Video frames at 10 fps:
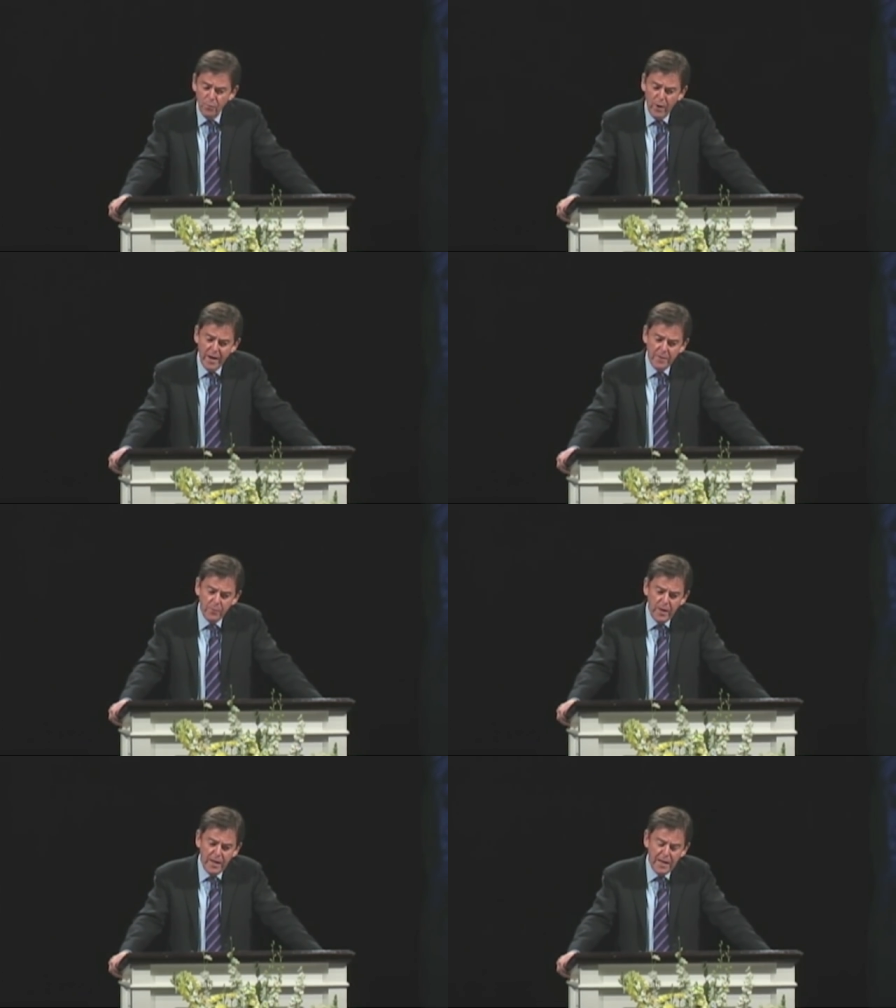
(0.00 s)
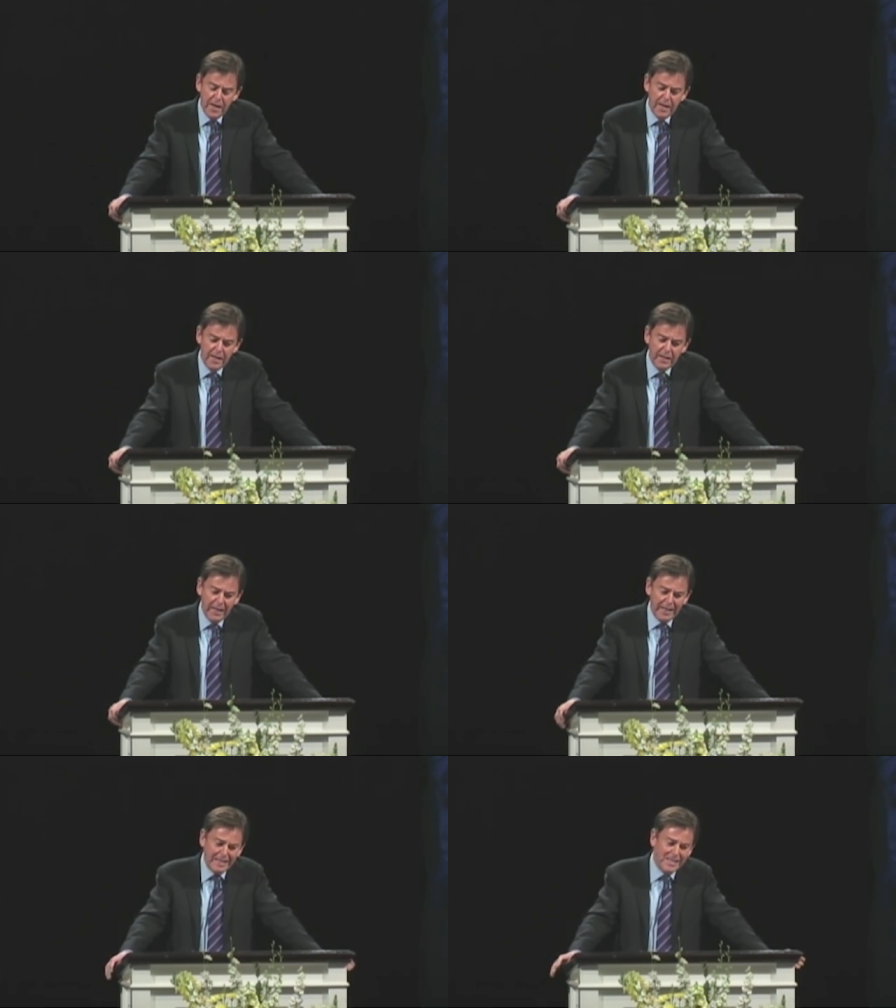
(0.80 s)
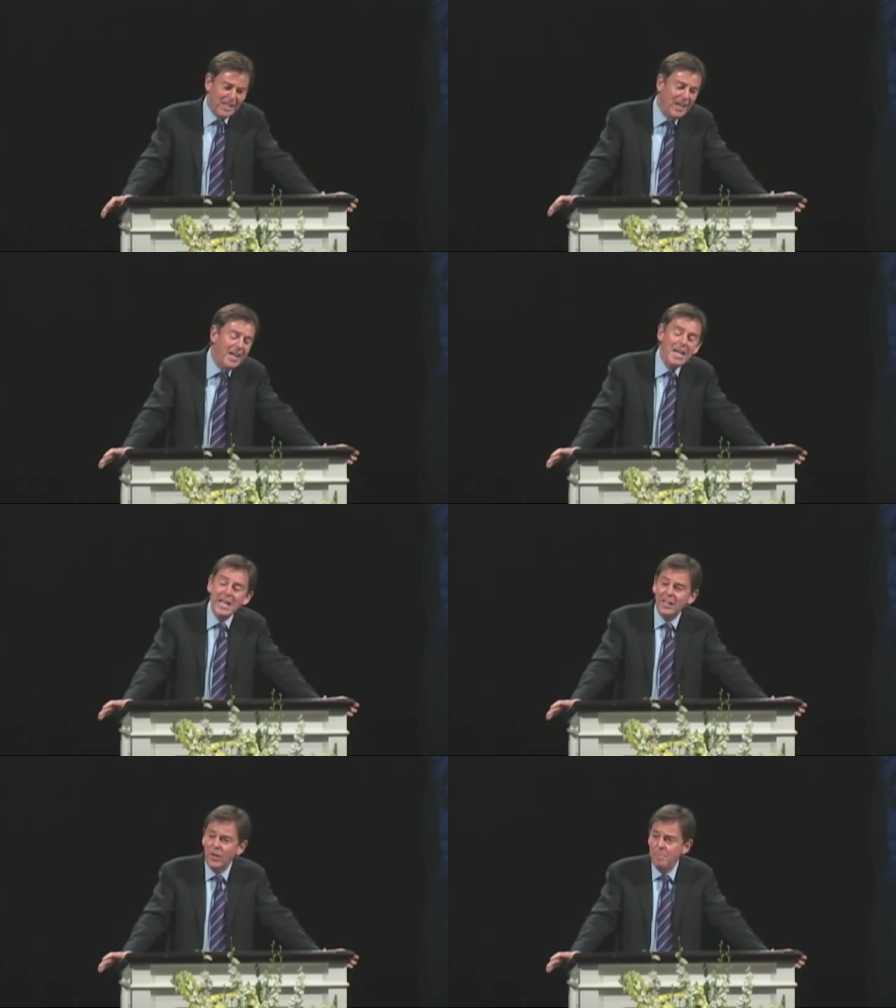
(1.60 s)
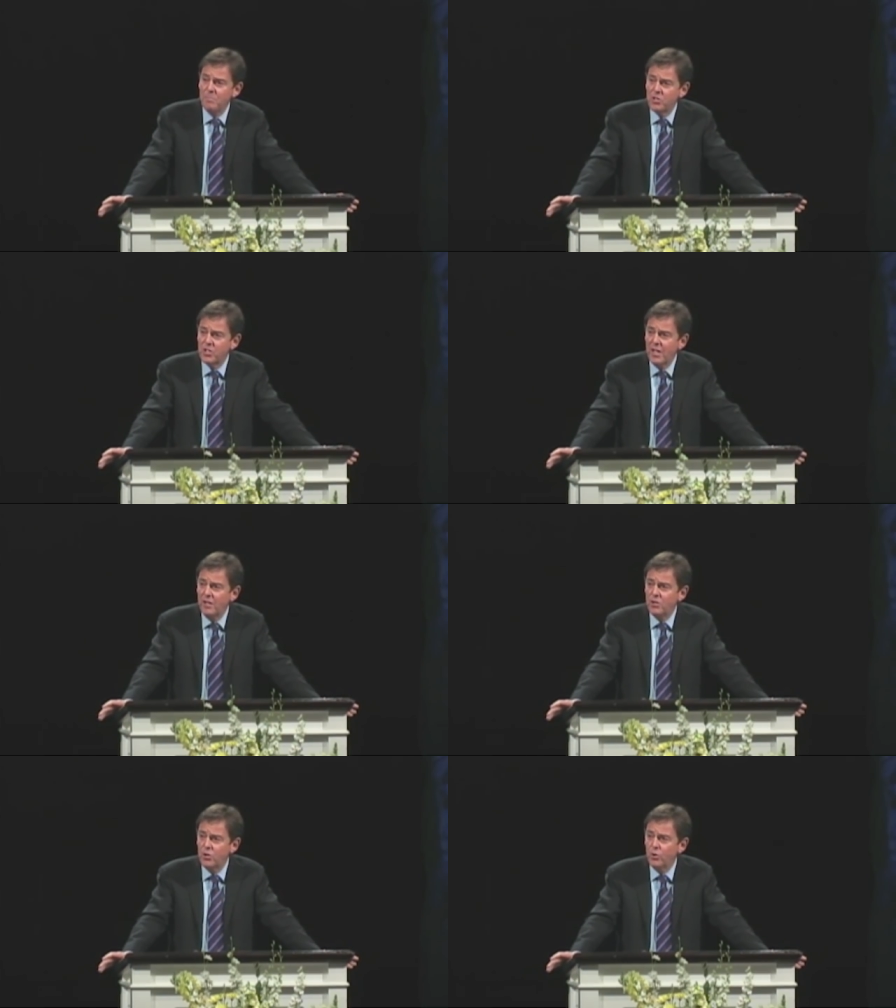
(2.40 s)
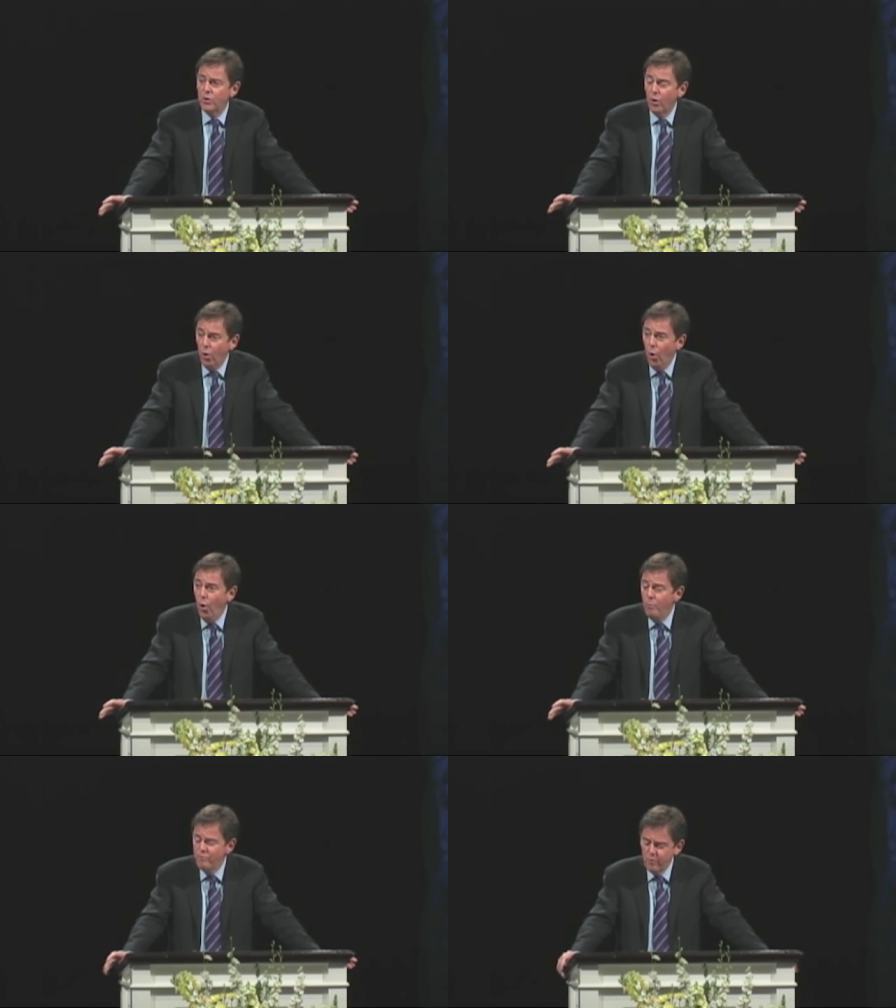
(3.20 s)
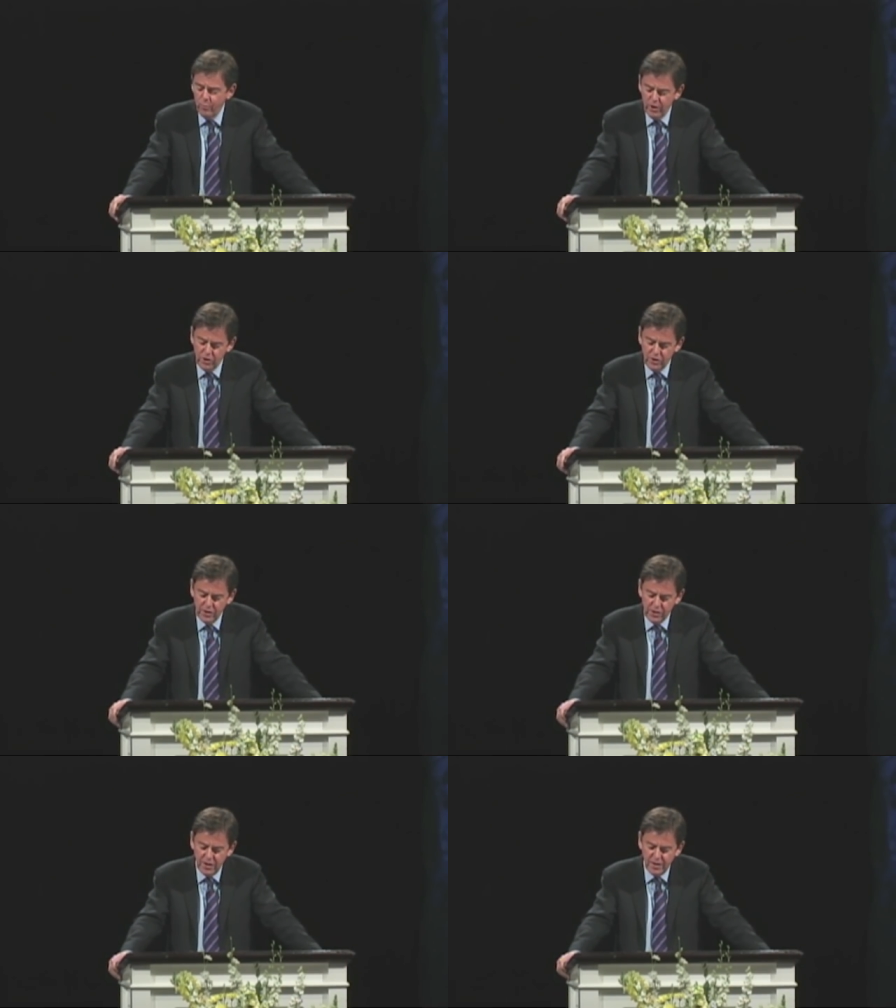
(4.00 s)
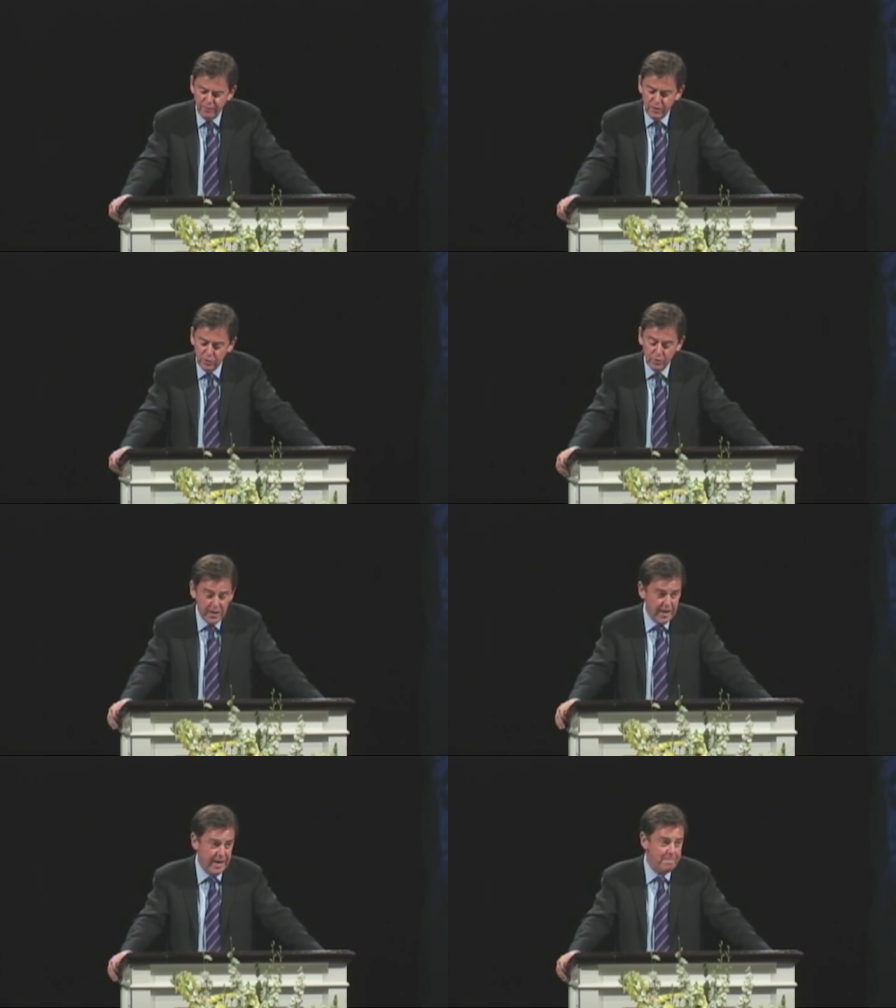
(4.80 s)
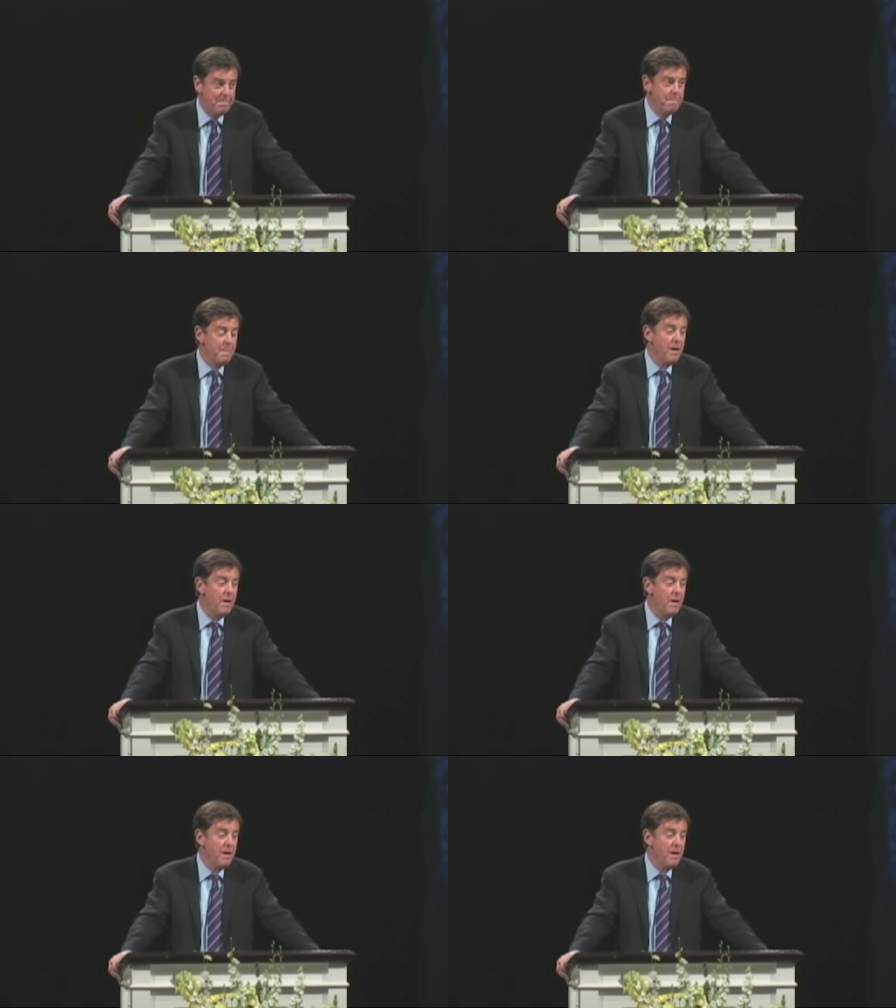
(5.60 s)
when we get a tiny glimpse into the home from which this individual came,